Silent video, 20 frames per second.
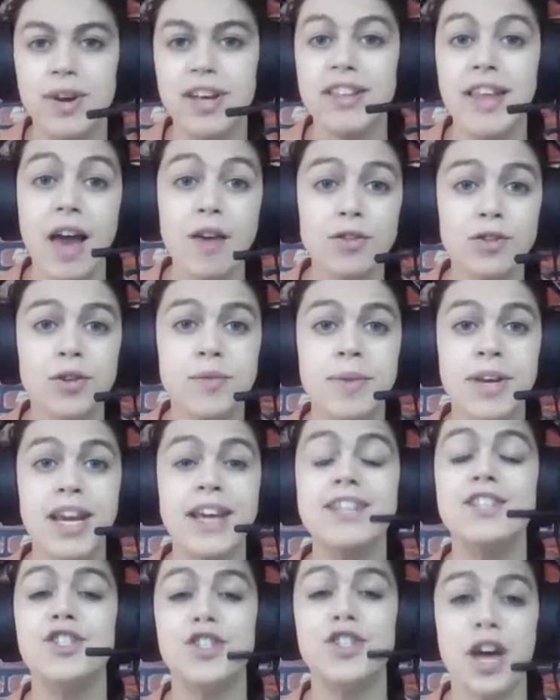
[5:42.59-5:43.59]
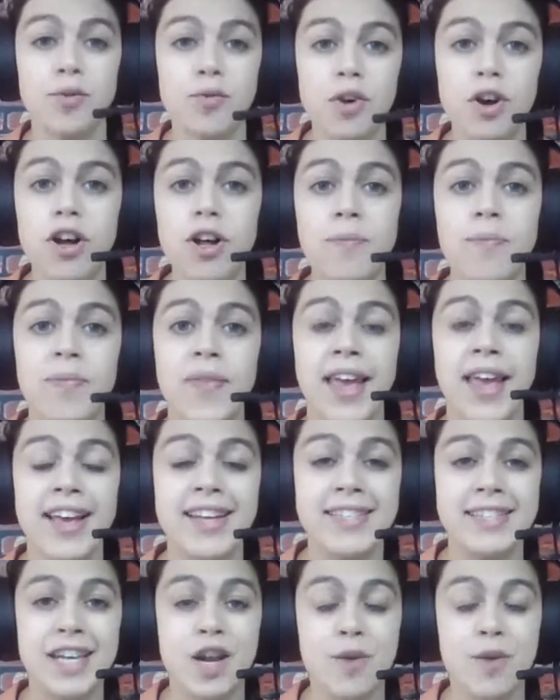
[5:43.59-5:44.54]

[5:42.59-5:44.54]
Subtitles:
Live streaming in general is